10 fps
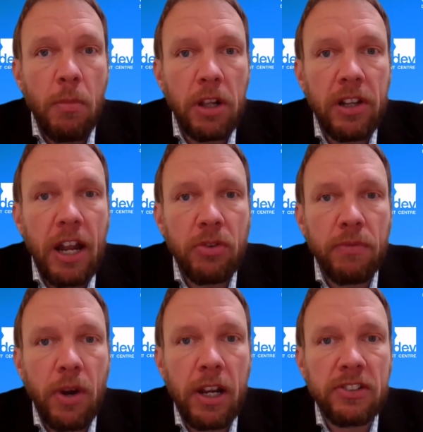So
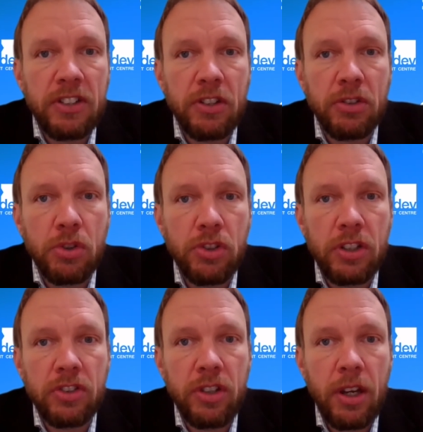multilateral finance
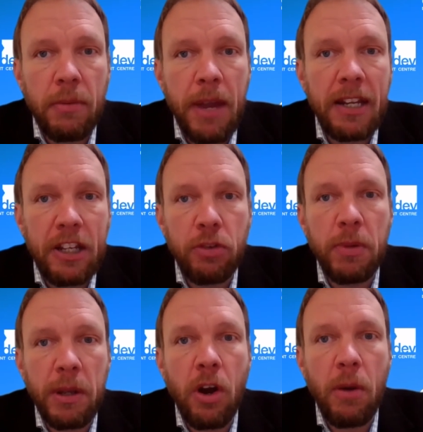institutions may
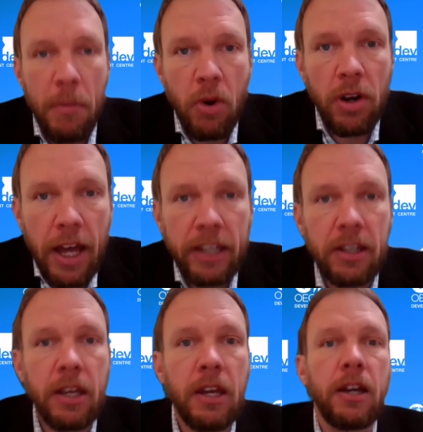need to become more
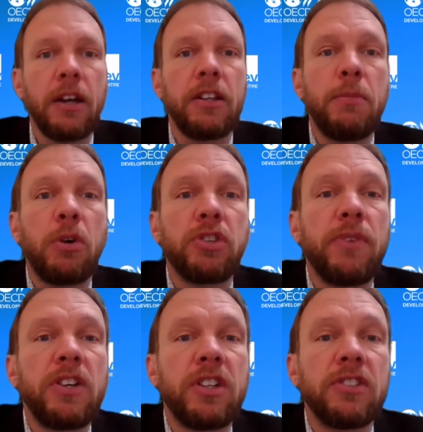like the
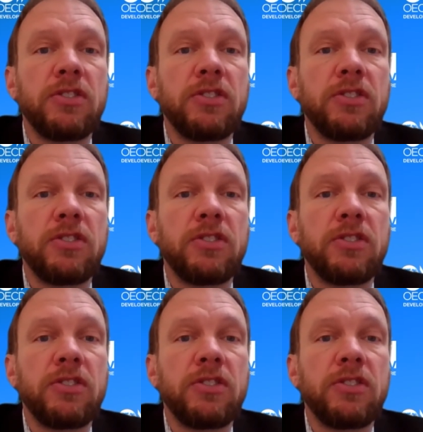most